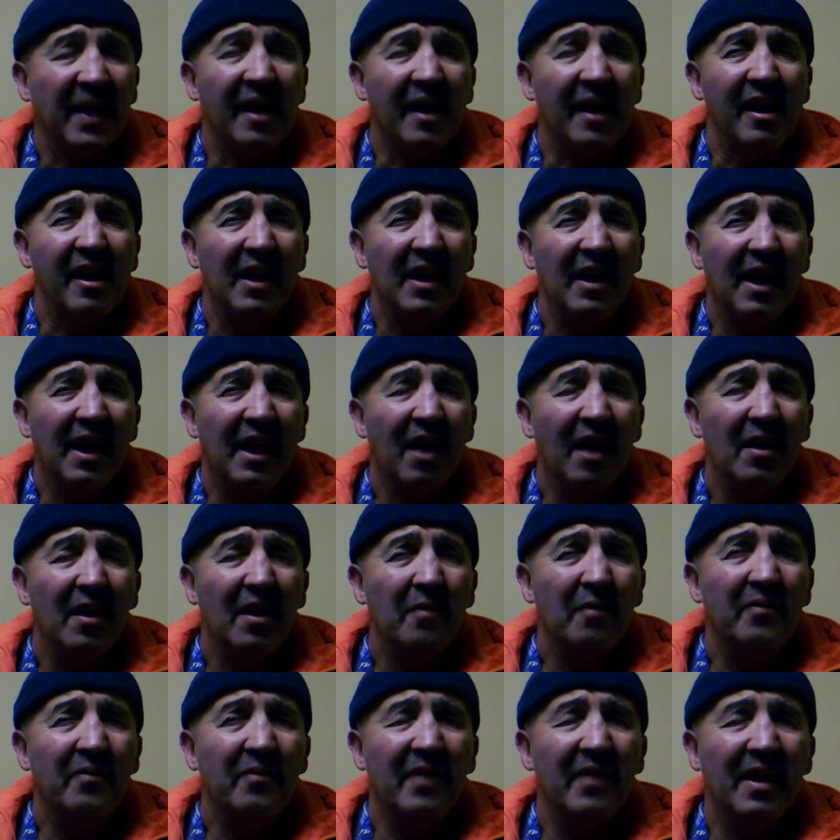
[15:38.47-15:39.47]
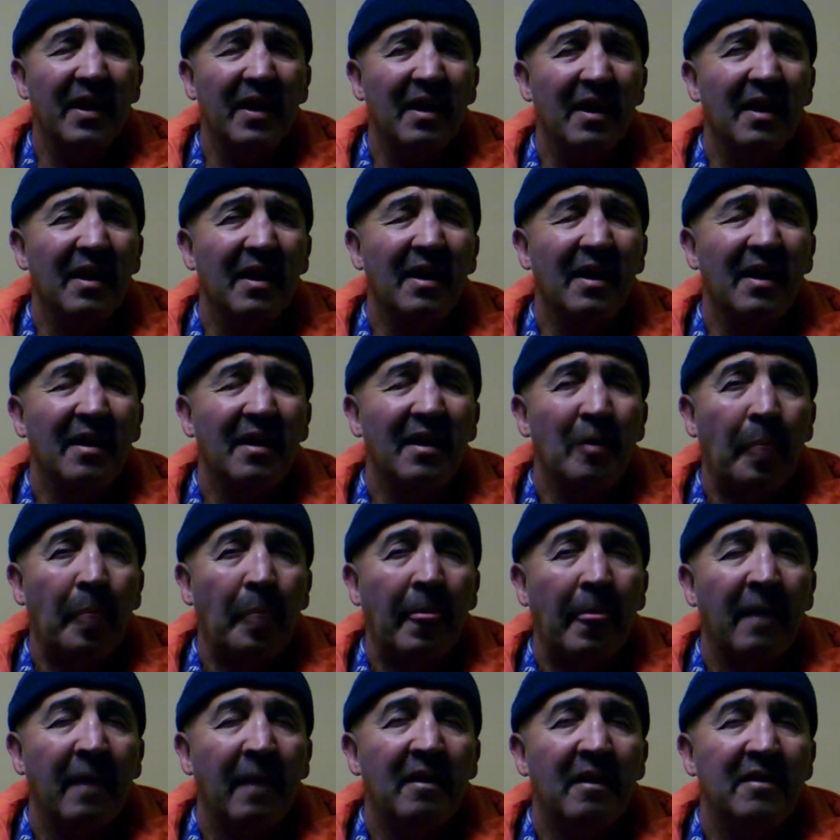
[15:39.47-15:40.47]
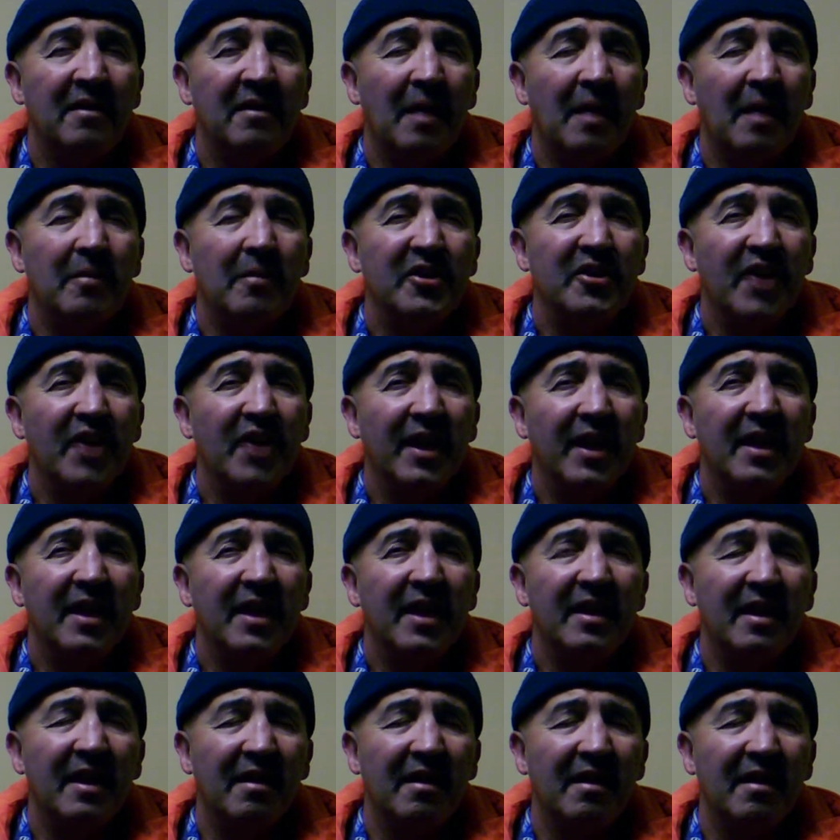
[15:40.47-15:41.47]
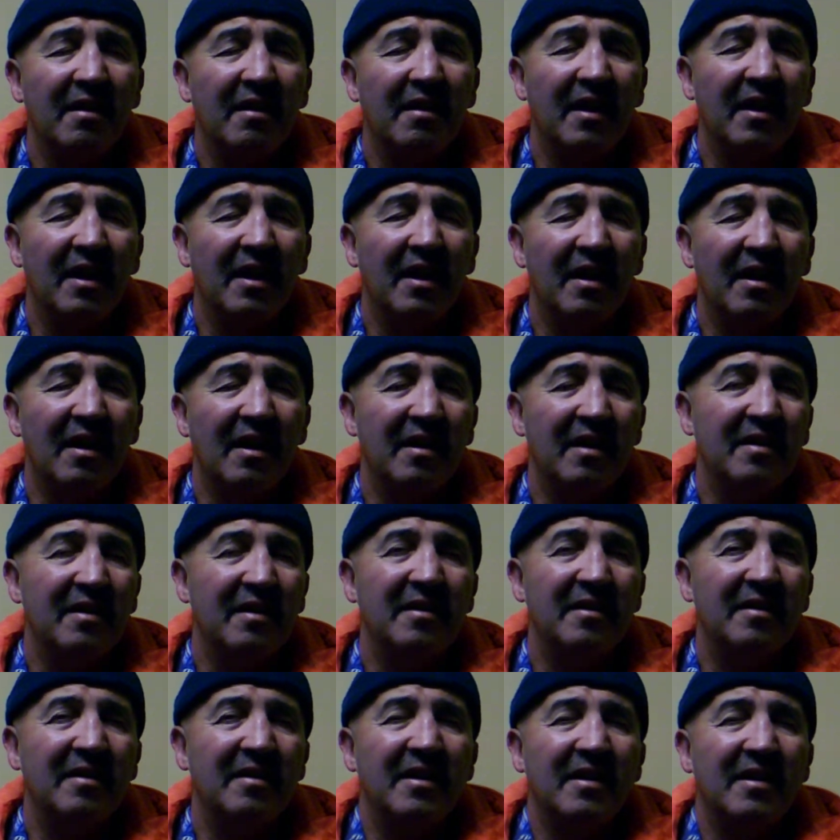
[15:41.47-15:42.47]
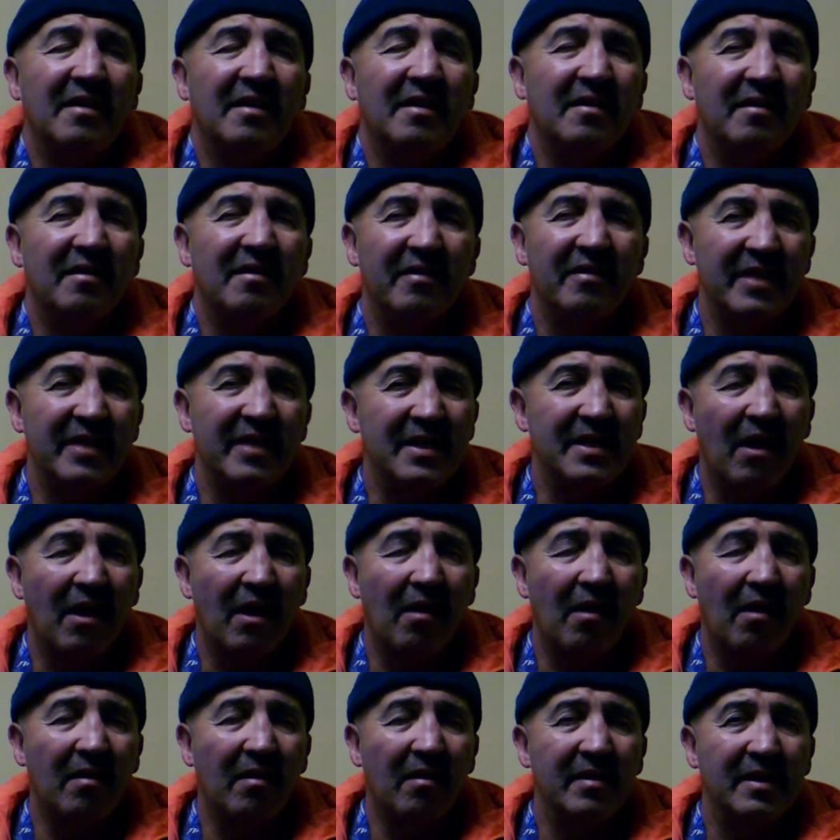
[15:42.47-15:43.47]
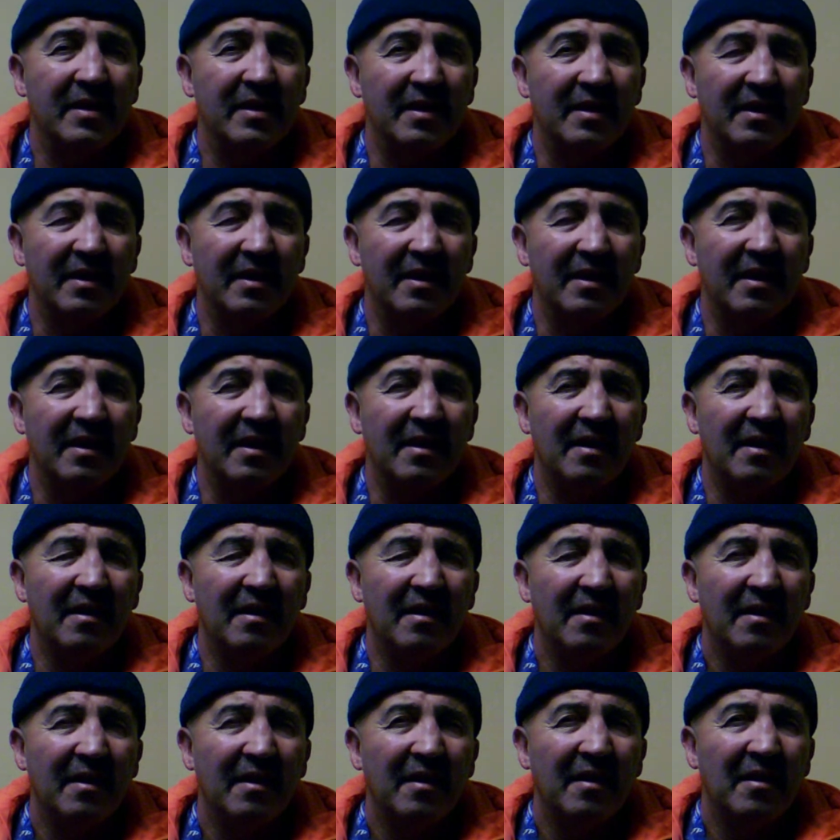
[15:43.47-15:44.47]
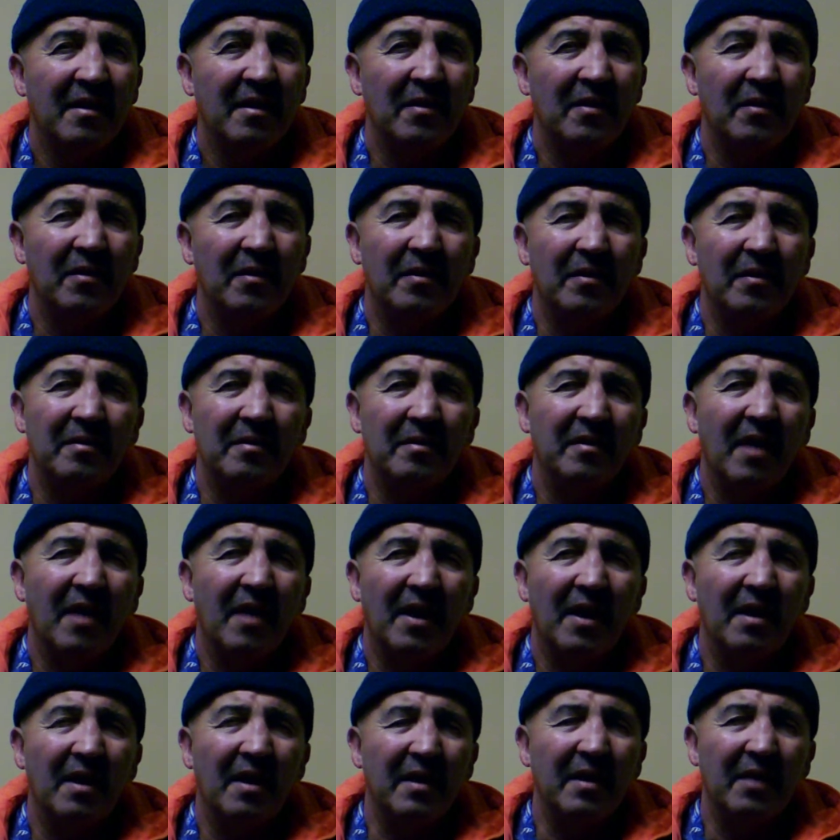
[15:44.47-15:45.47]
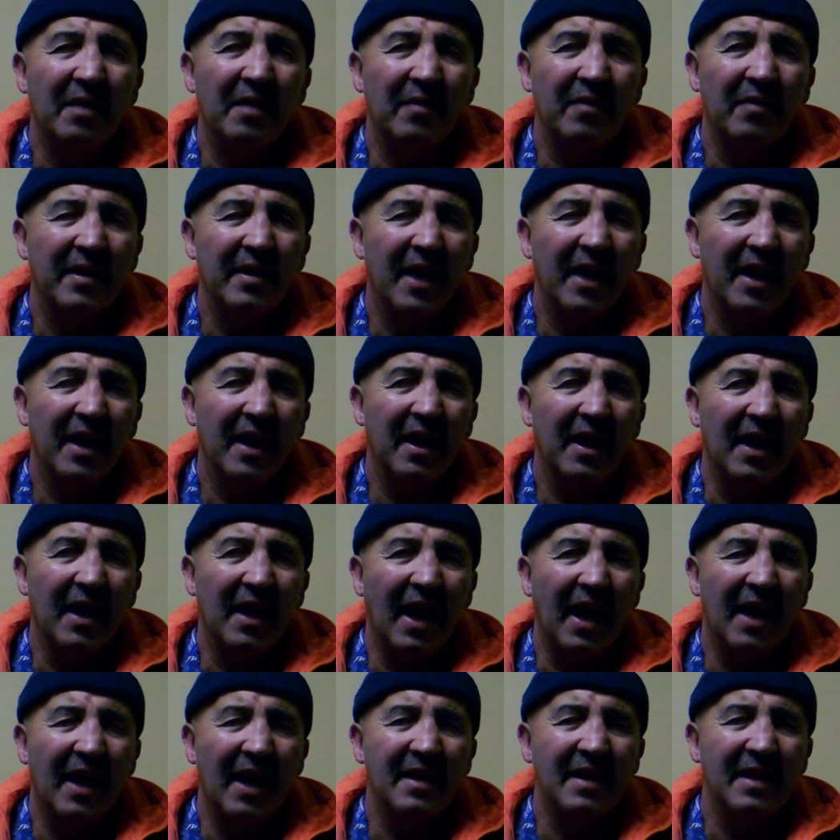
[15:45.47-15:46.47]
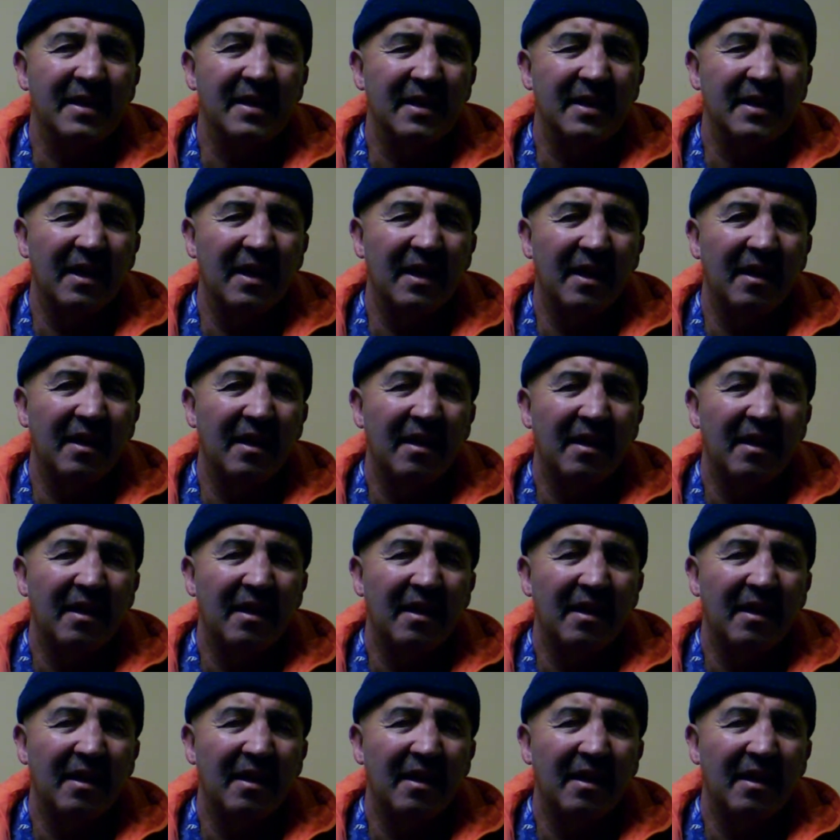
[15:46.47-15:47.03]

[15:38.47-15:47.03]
a lot of double checking their results, and kind of they were taken as a